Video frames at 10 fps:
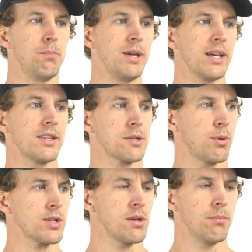being this
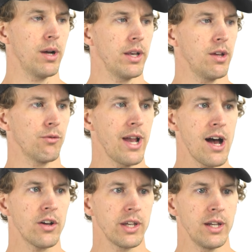person, but in
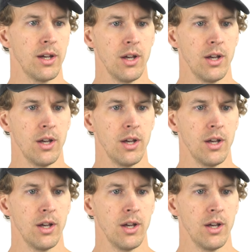reality,